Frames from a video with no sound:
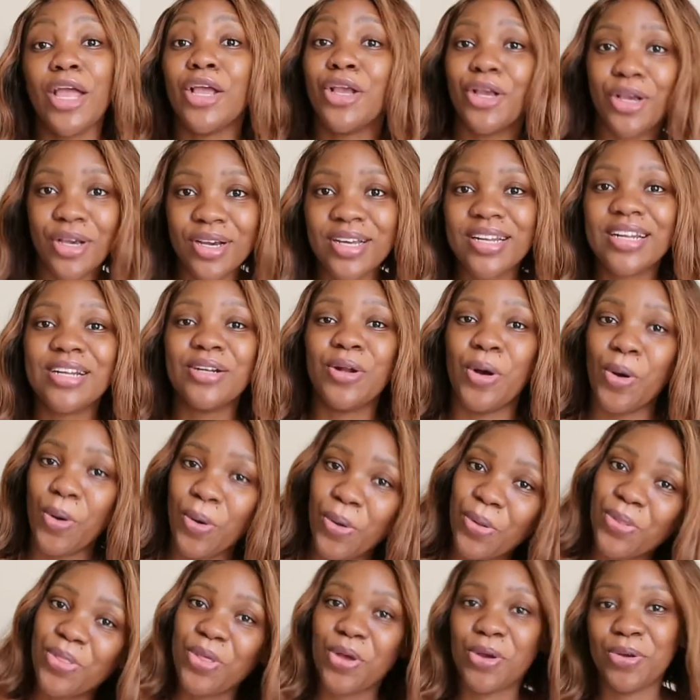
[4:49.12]
good in
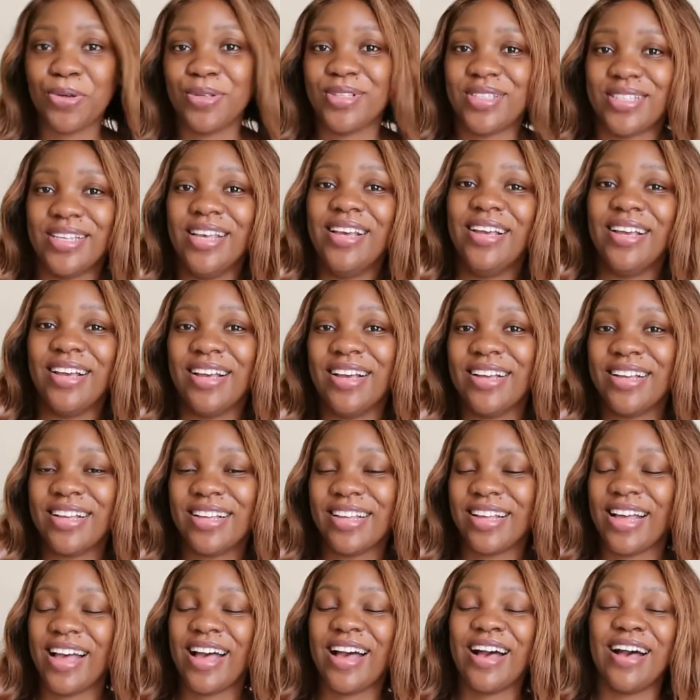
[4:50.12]
all those
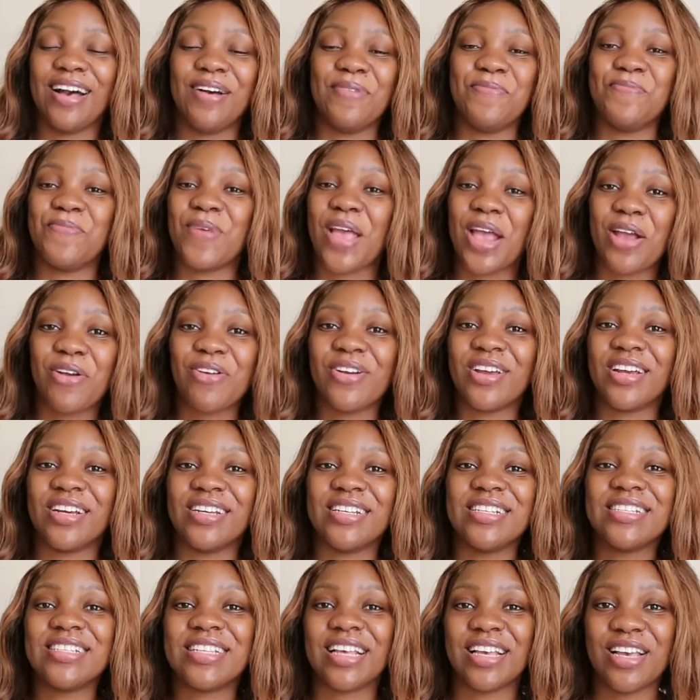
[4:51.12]

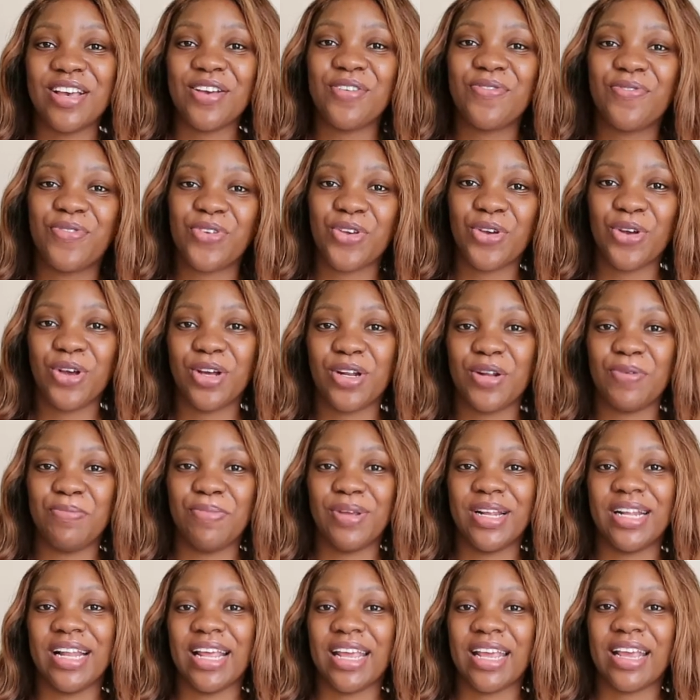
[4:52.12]
areas if you're gonna
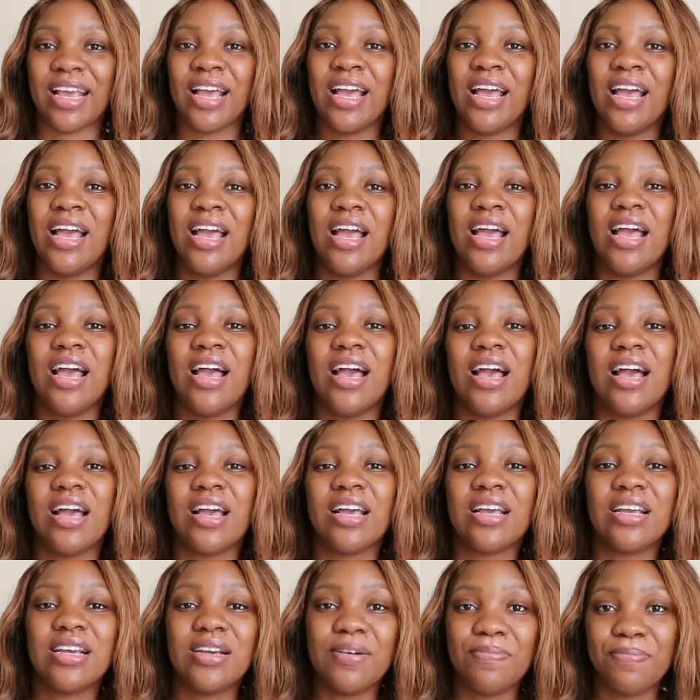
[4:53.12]
be like
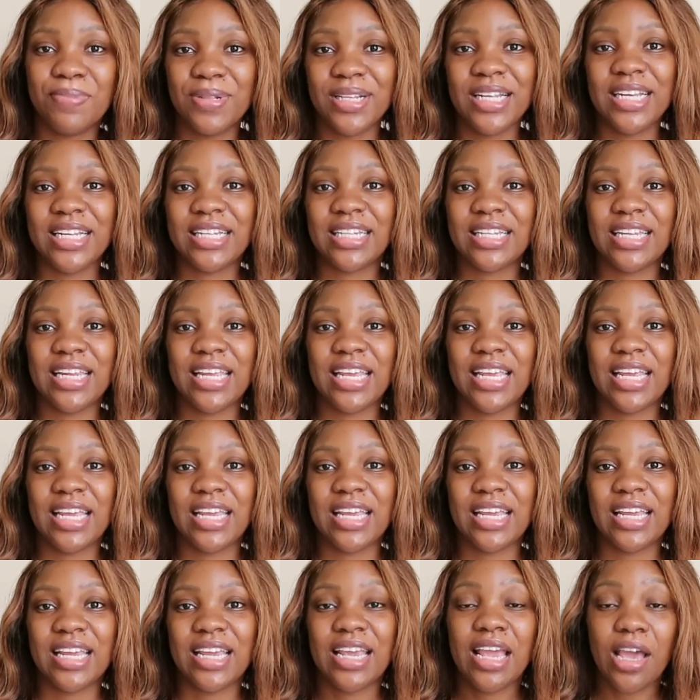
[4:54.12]
completely
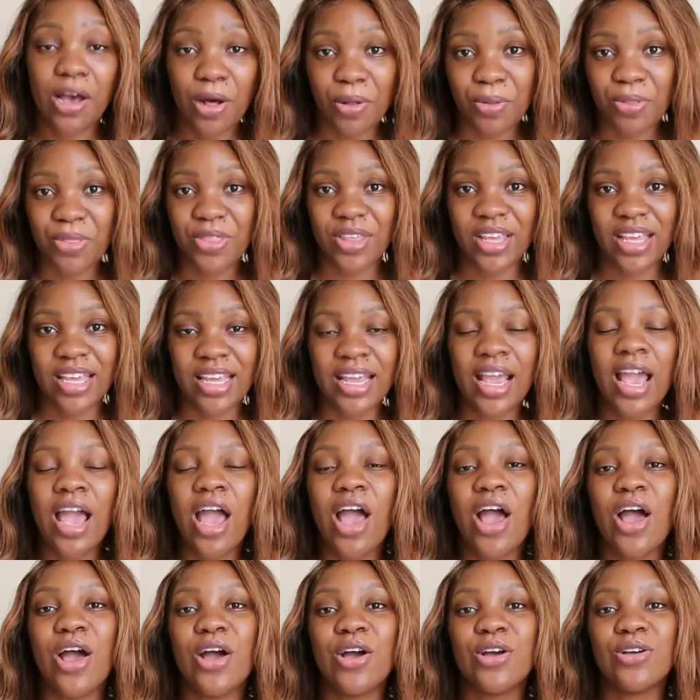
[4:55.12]
healthy.
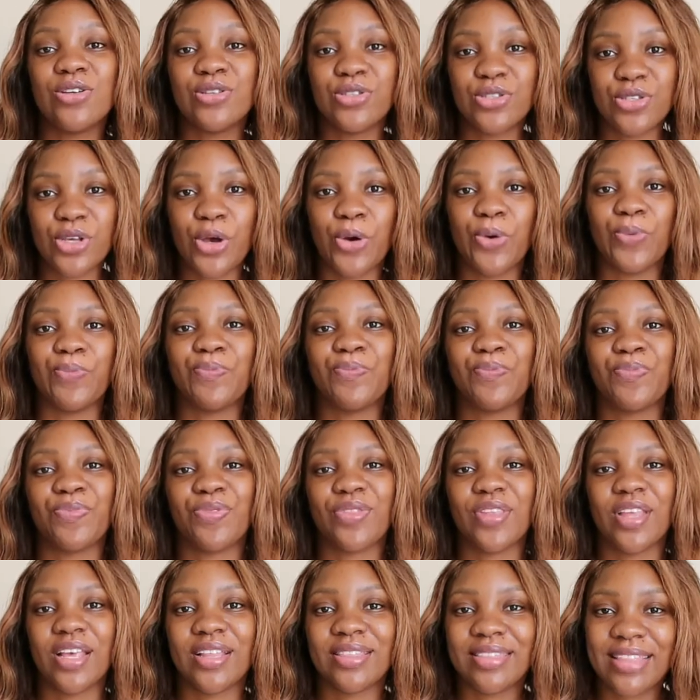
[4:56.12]
So
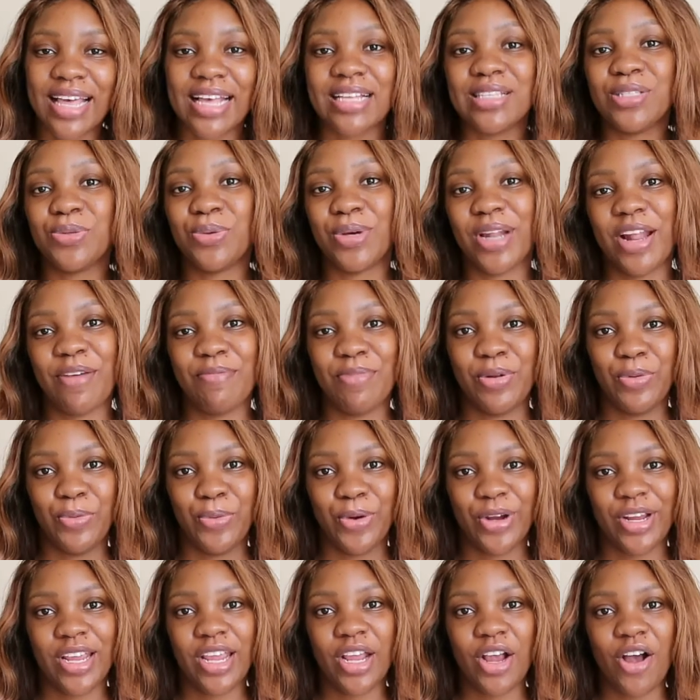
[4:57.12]
that's what I've been
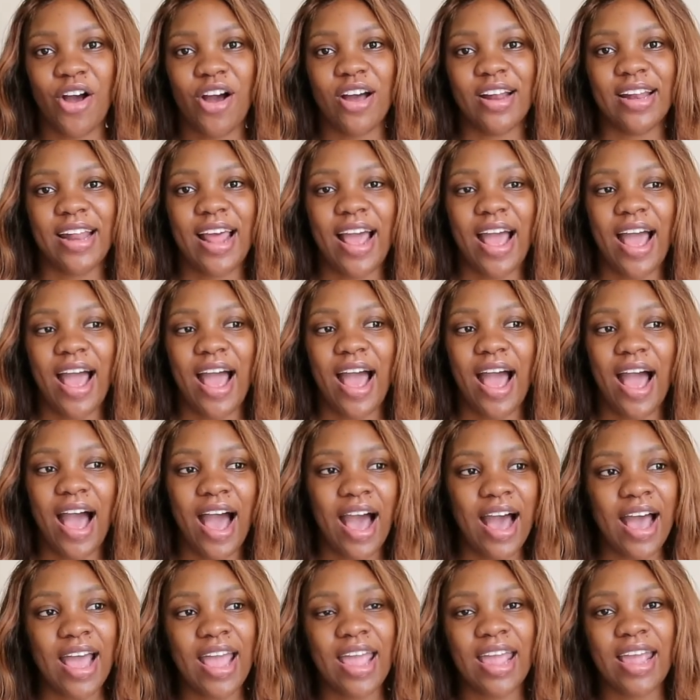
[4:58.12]
working on.
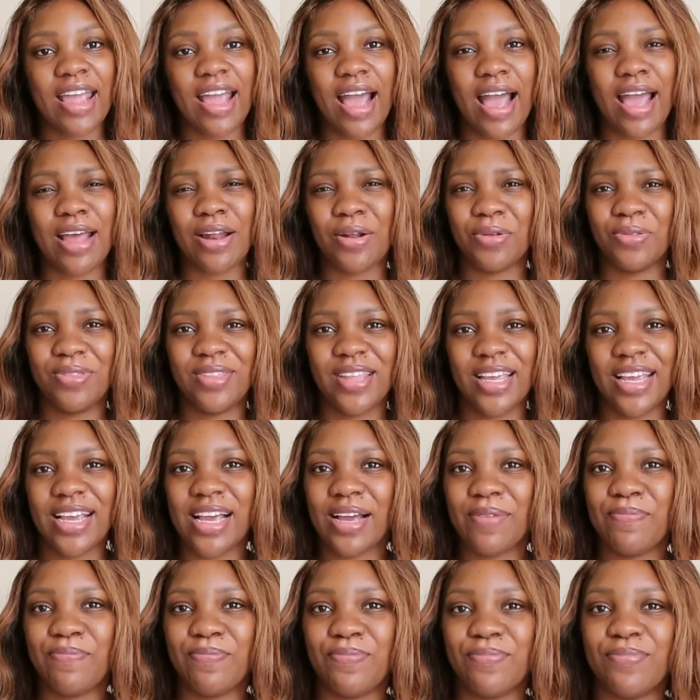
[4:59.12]
I don't think
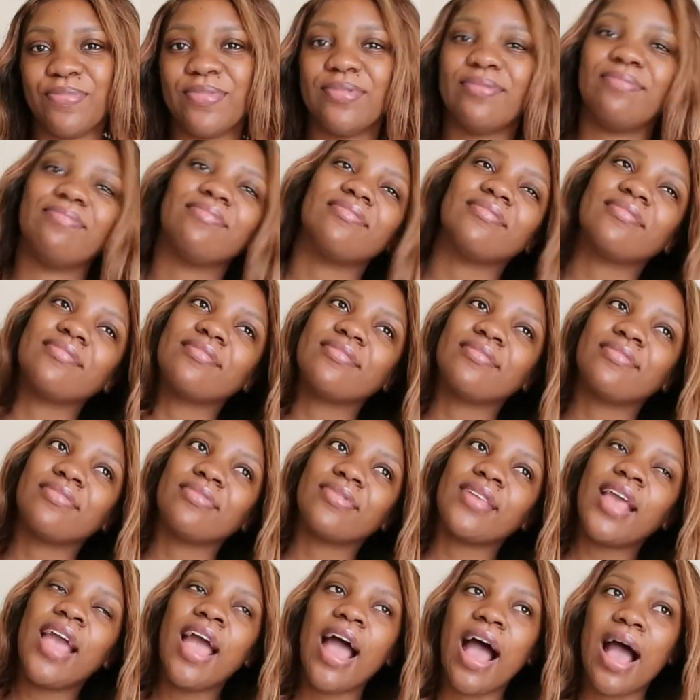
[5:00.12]
I'm
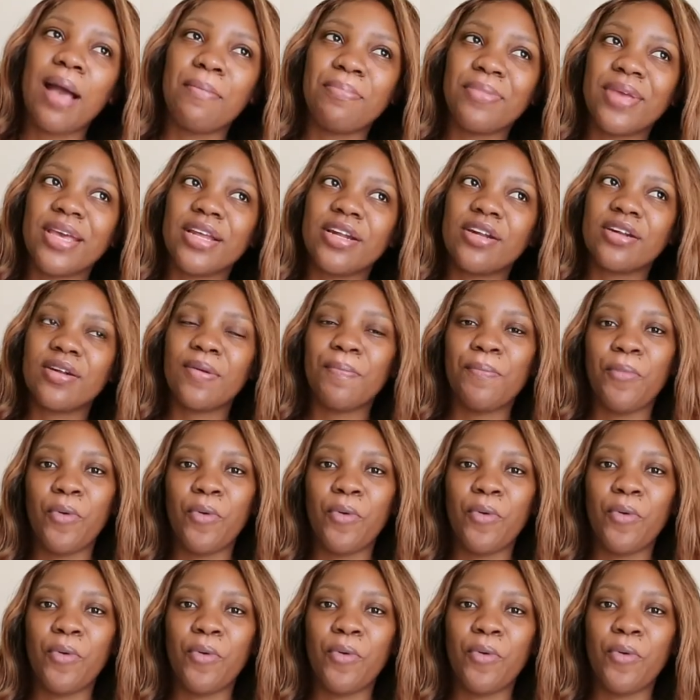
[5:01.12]
yet at a